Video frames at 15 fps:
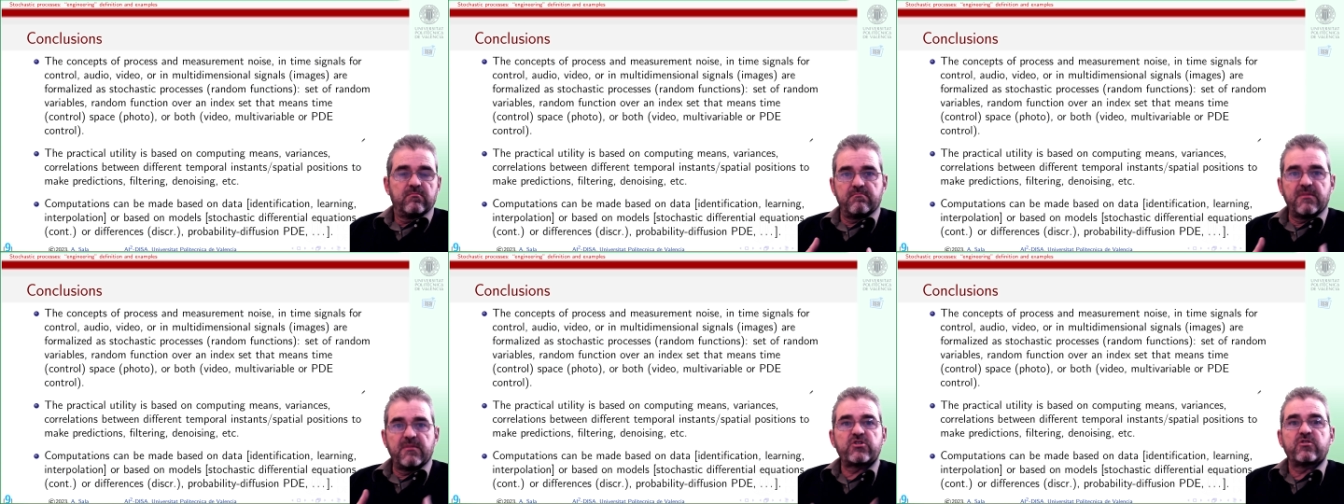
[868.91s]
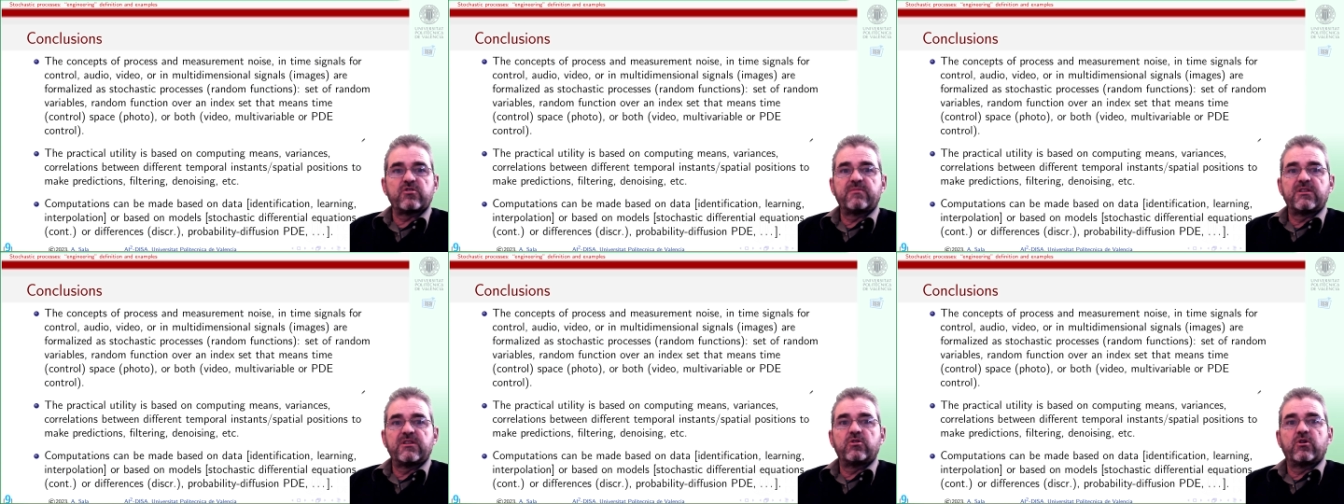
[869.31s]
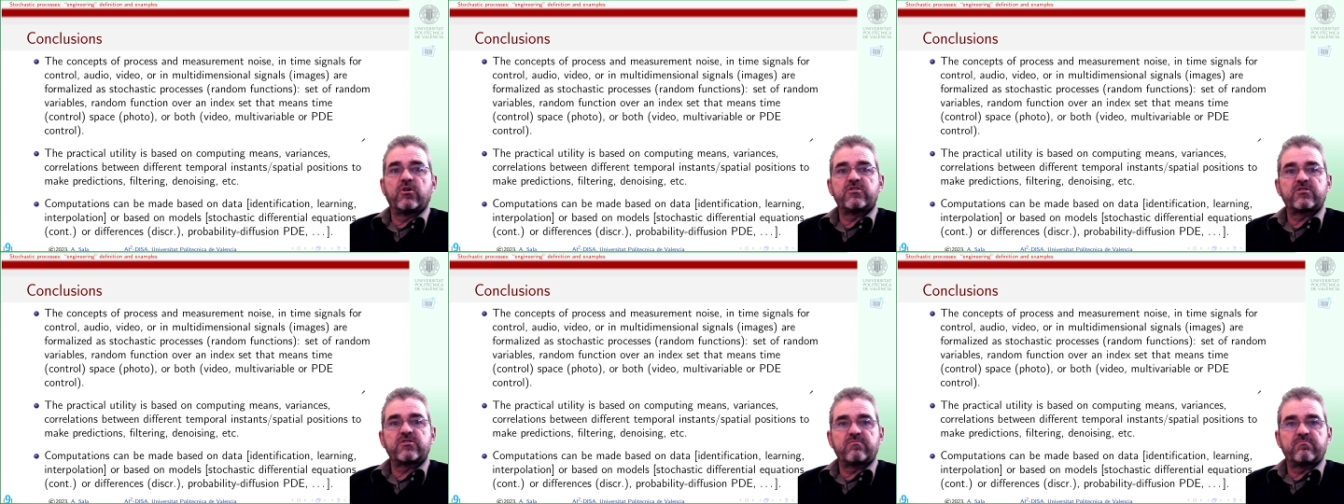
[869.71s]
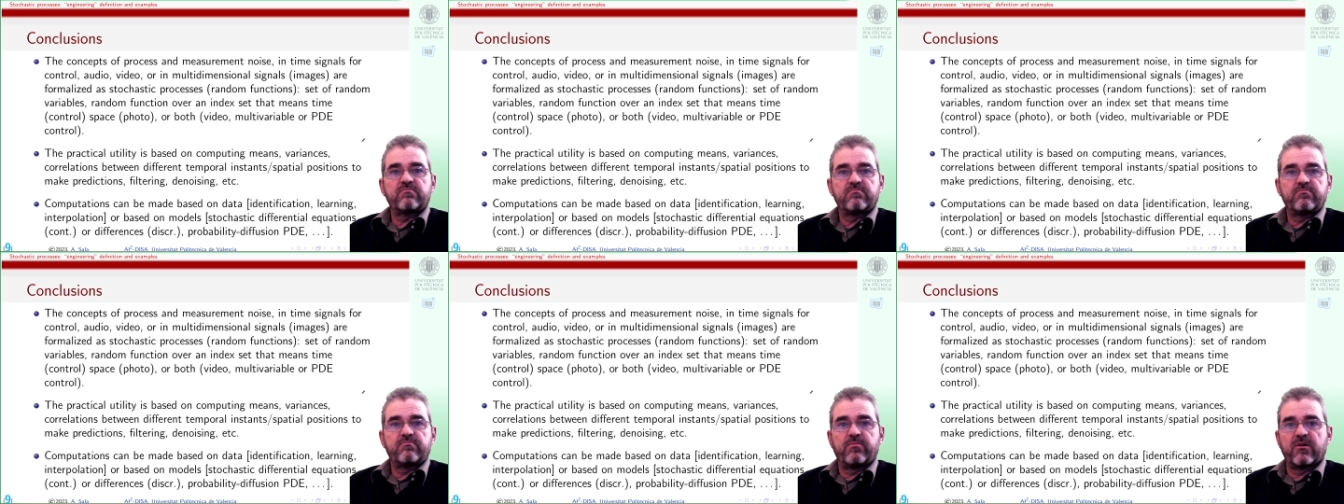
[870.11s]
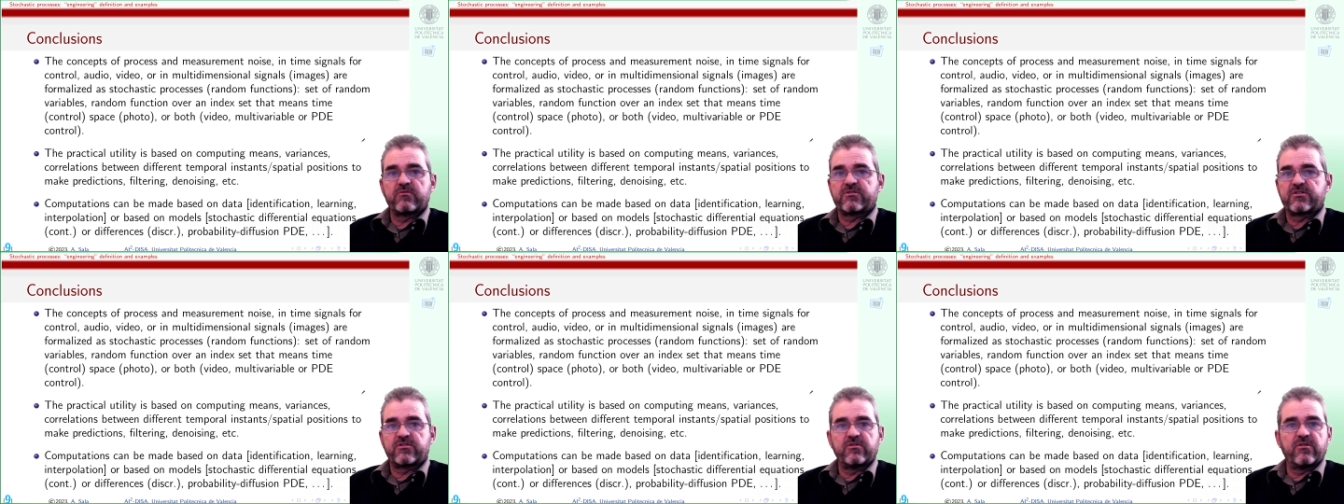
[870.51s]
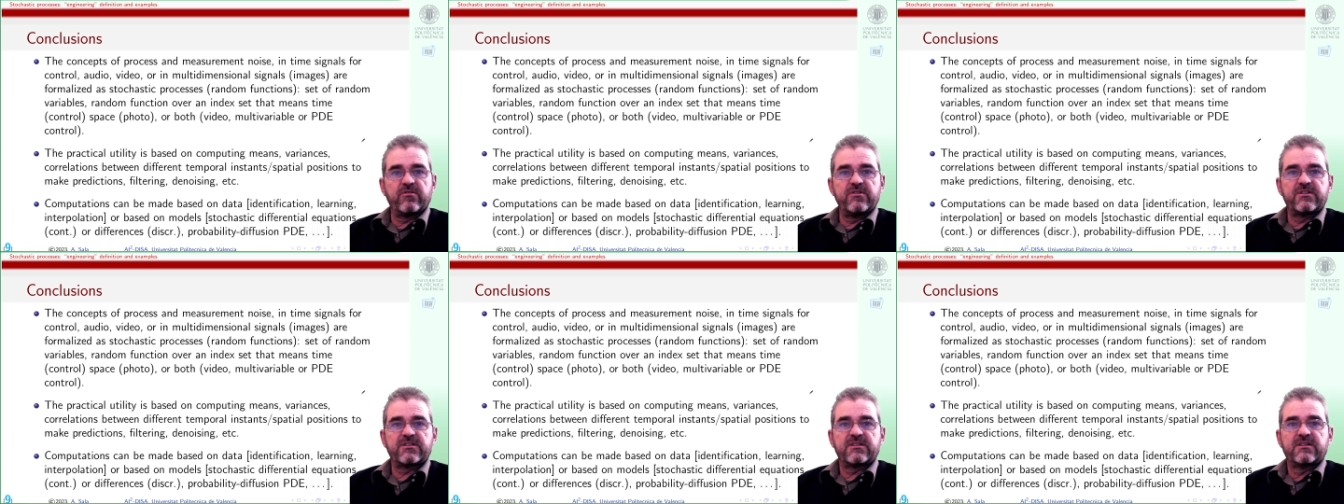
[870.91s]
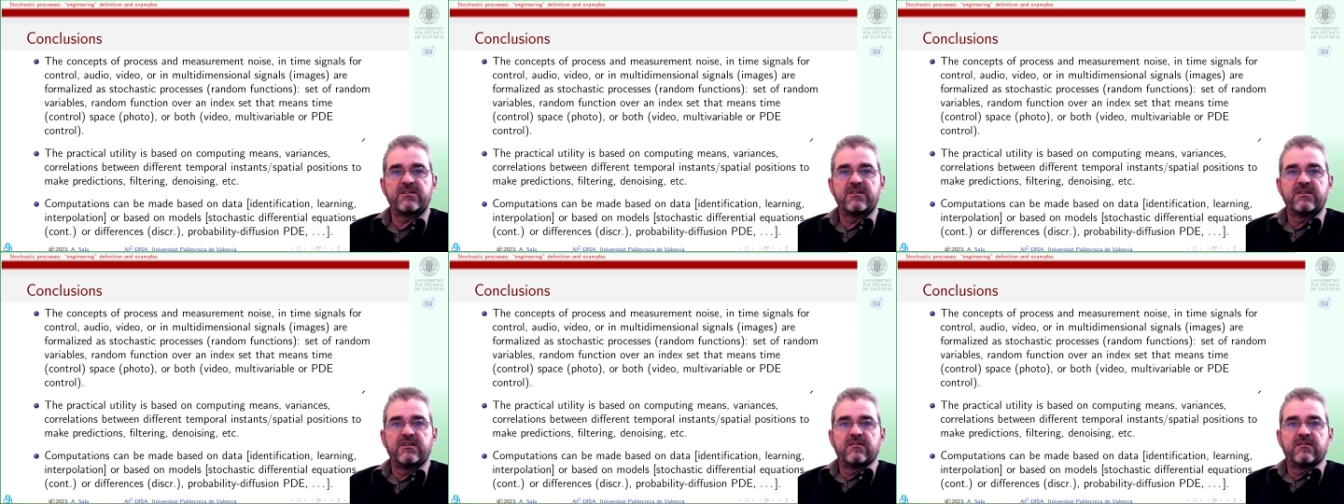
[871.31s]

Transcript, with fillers: measurement noise, process noise,